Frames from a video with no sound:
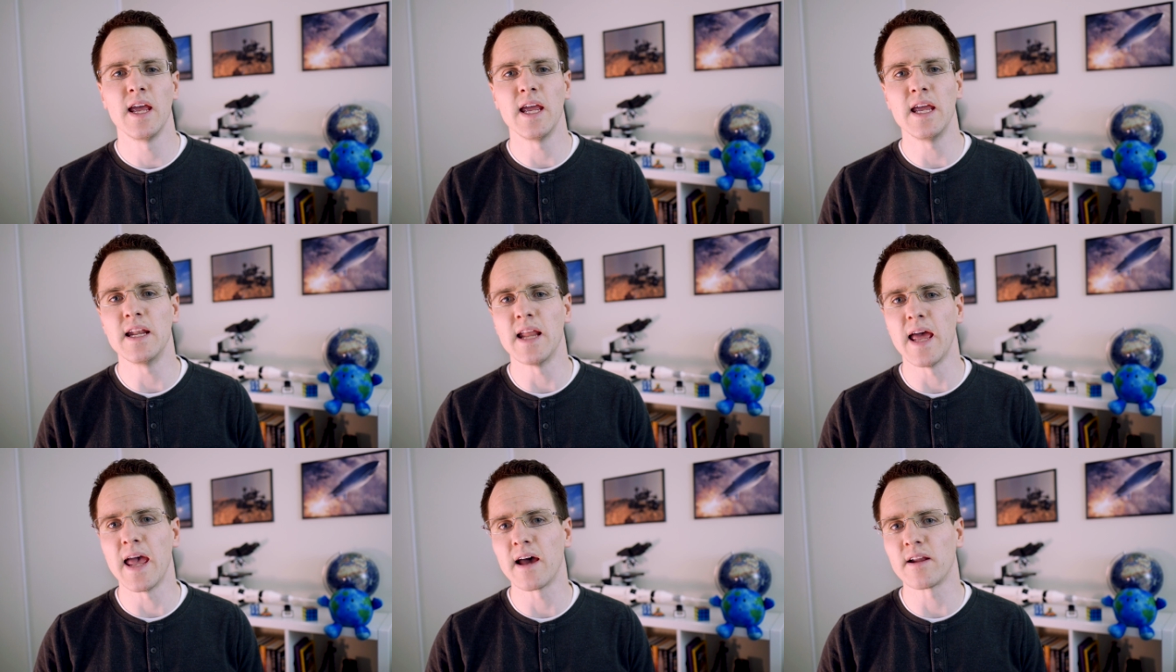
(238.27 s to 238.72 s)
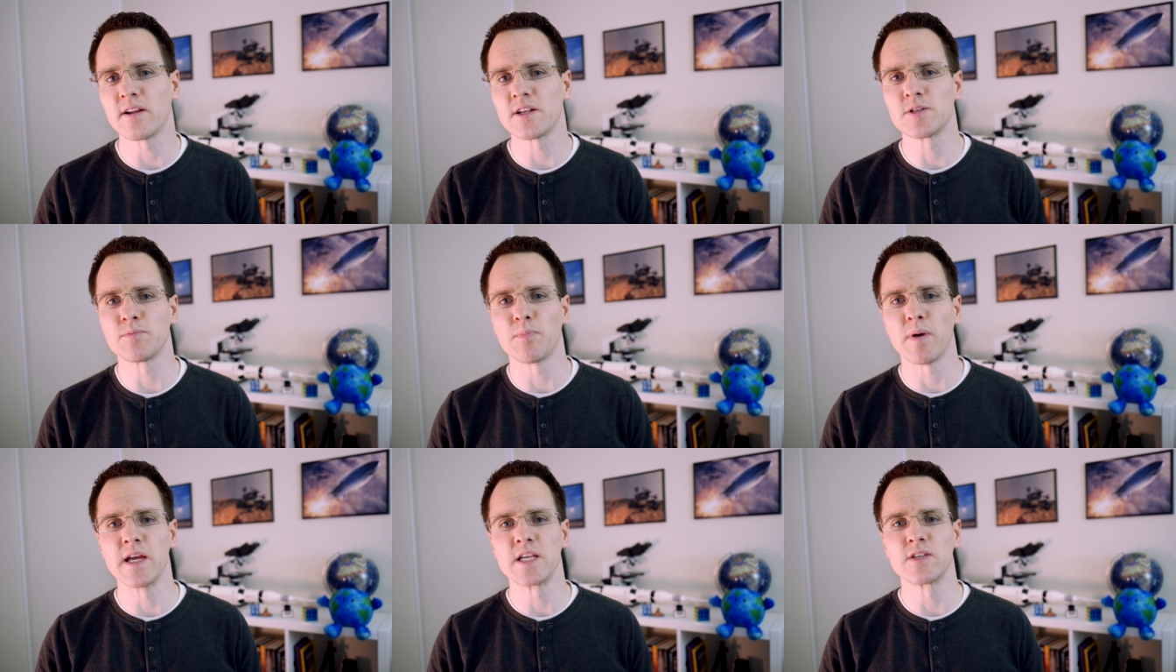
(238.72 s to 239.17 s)
in outer
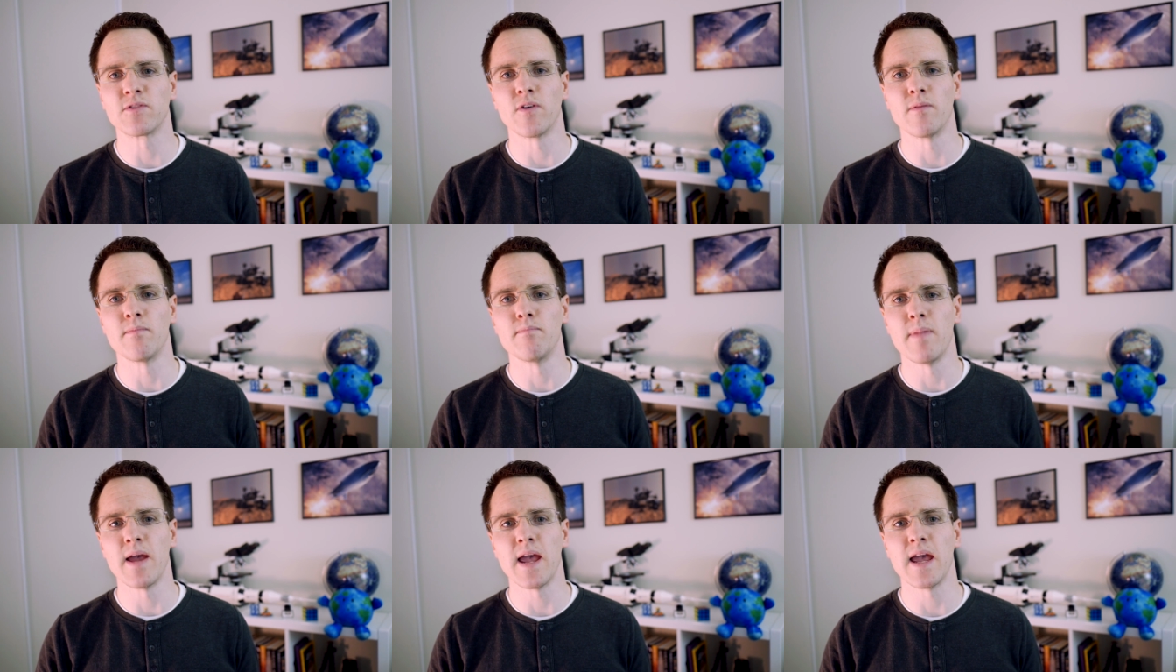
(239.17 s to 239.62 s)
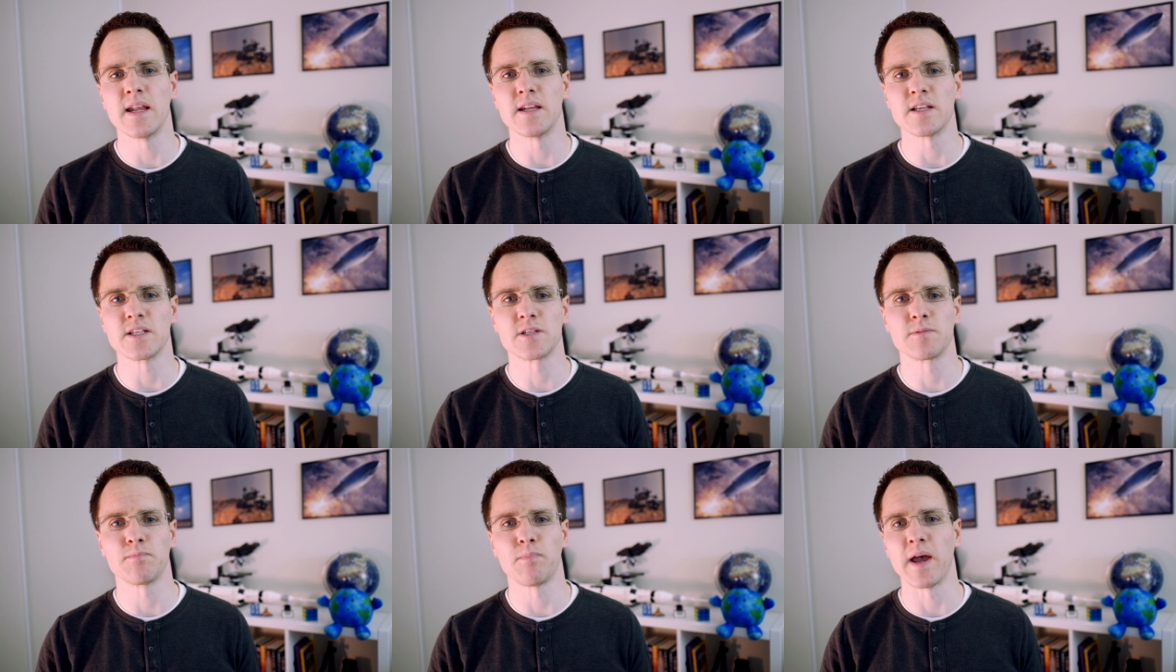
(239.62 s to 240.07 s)
space for
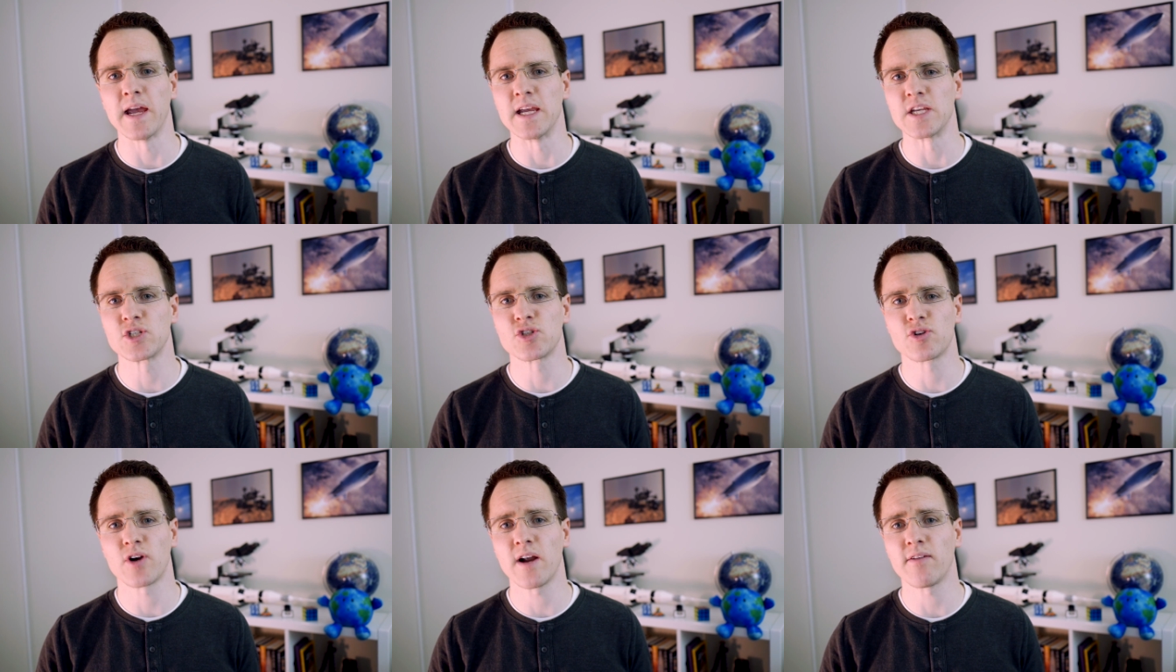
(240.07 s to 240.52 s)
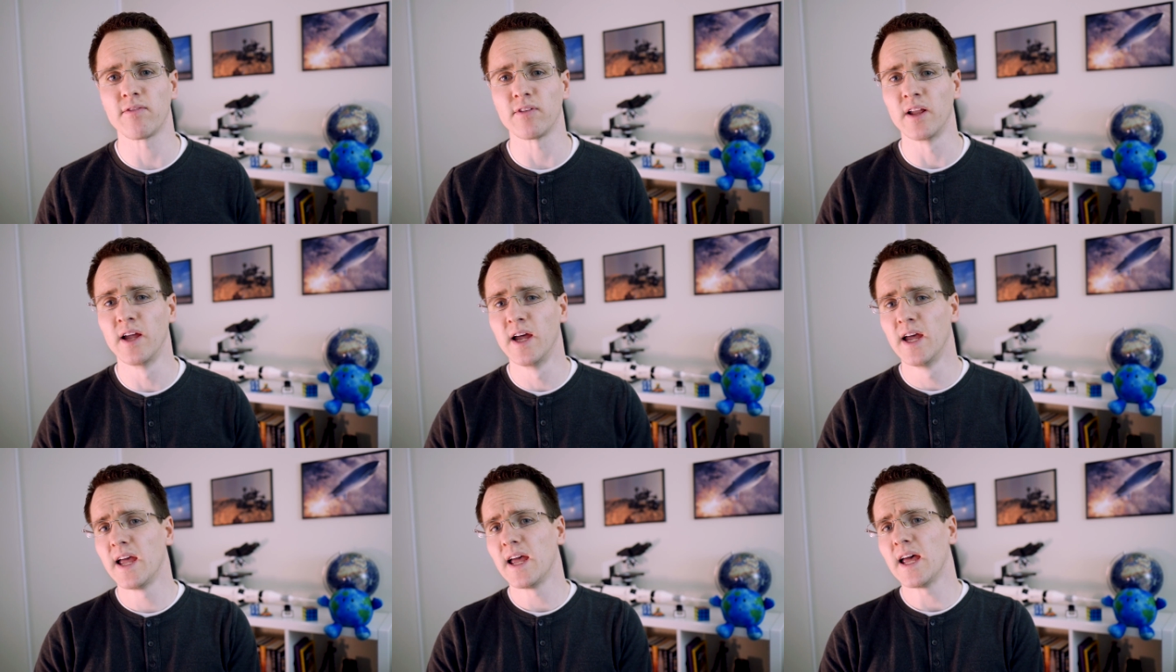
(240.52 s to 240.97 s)
manned space
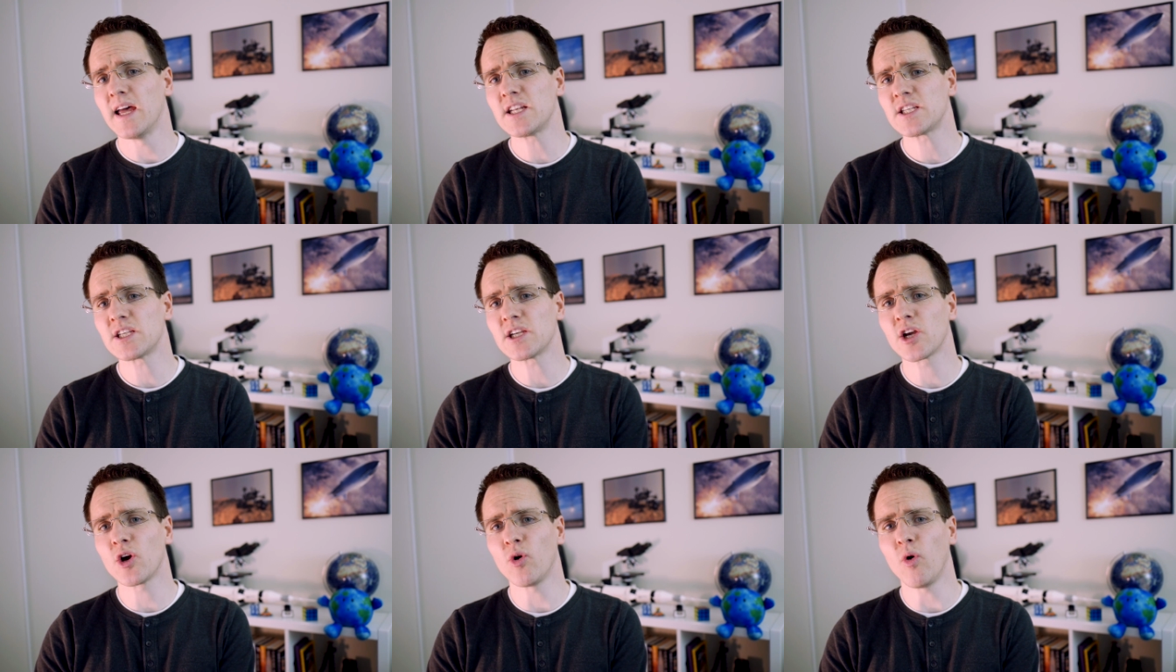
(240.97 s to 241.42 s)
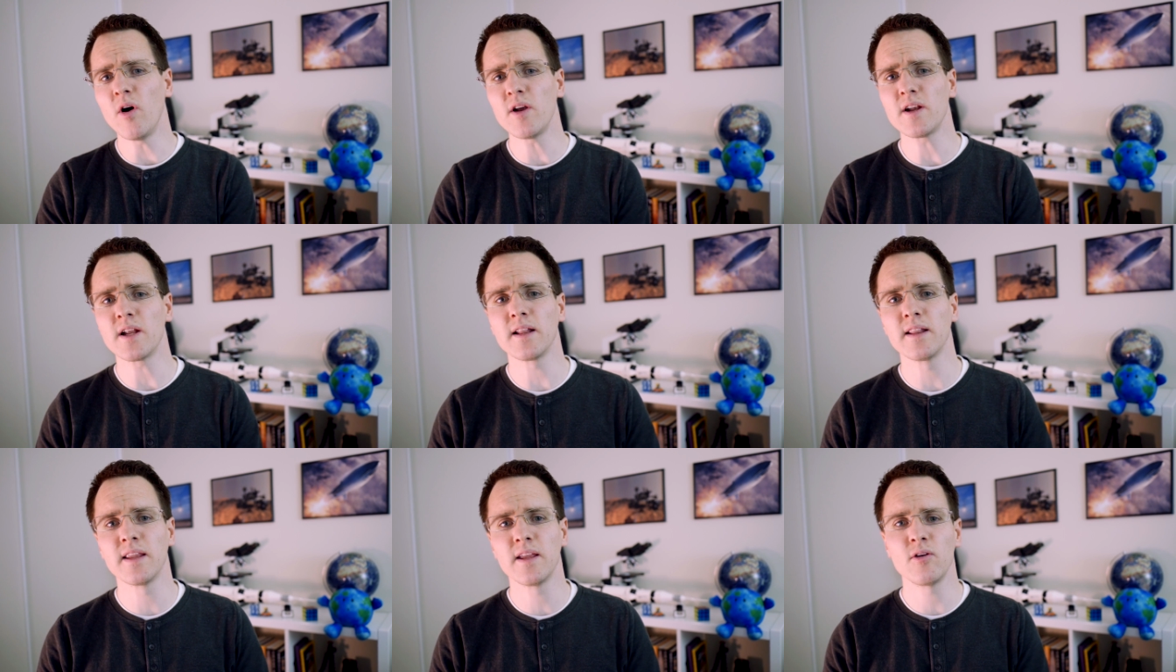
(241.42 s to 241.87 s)
travel, and to
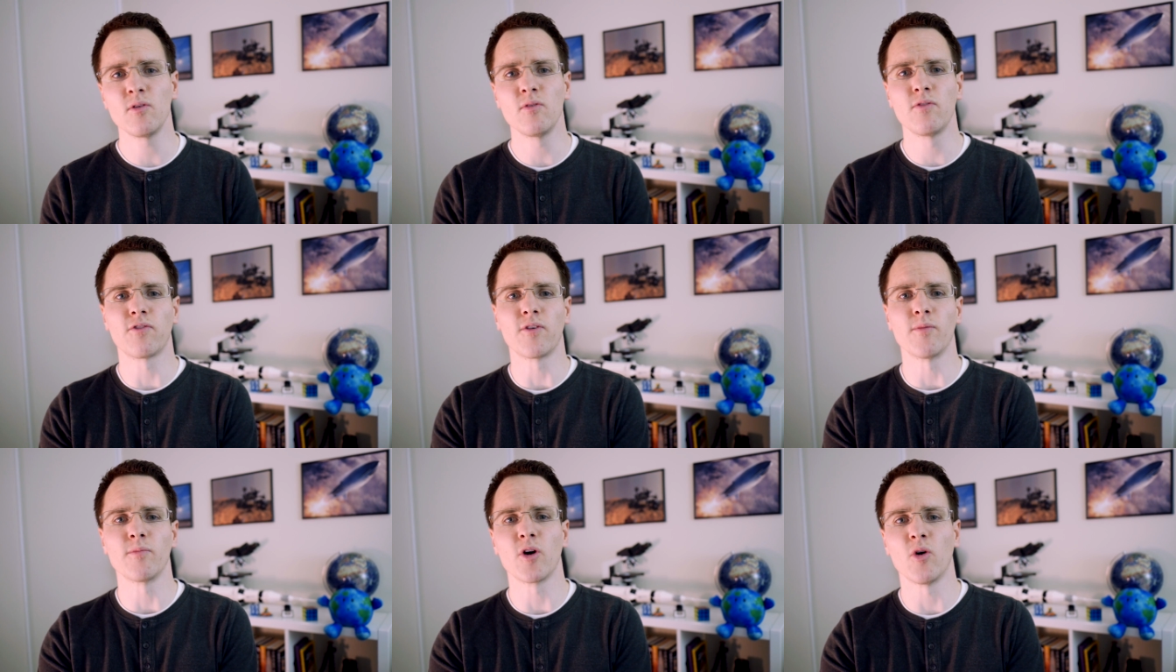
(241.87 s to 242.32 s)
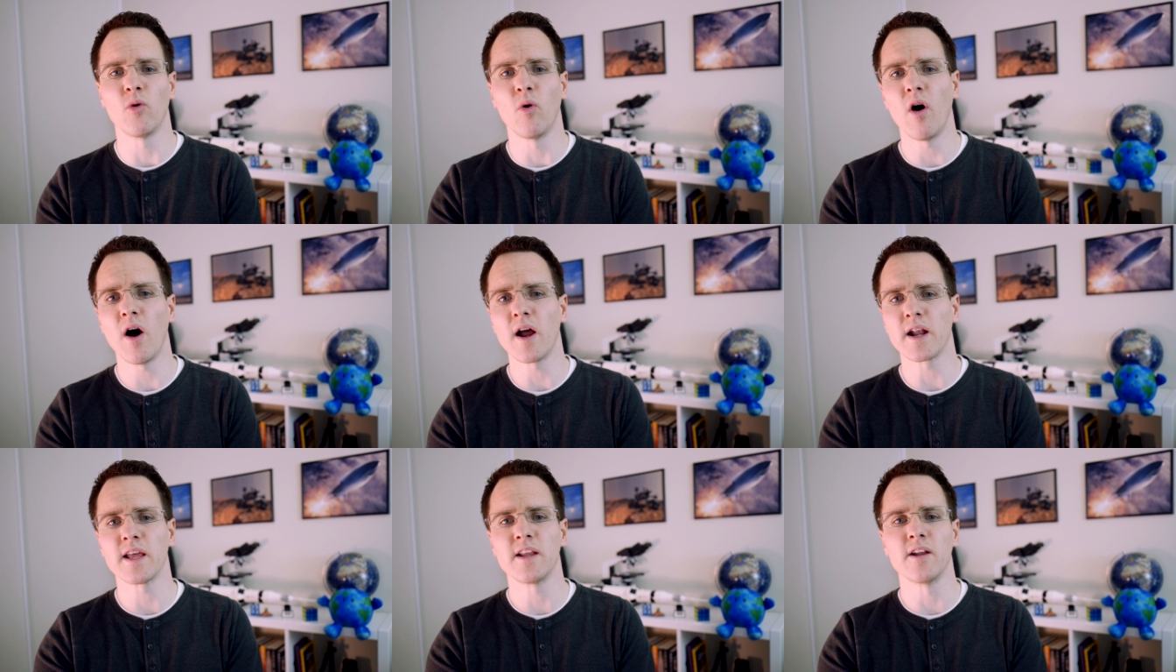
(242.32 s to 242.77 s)
quote a little from
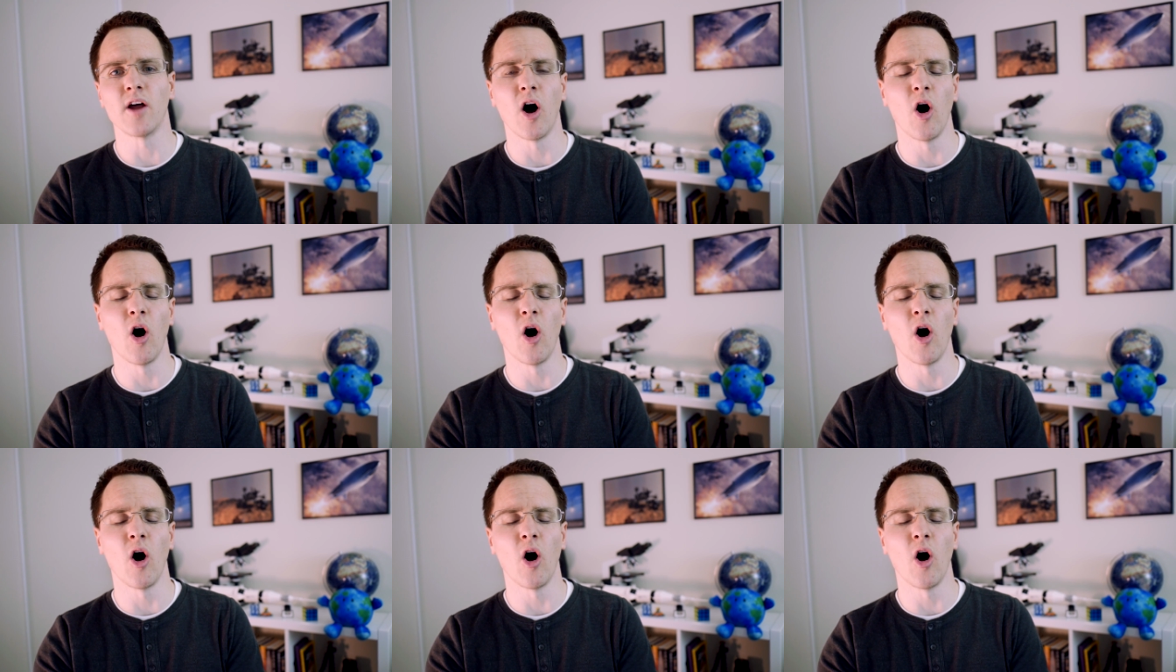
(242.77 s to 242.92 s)
quite an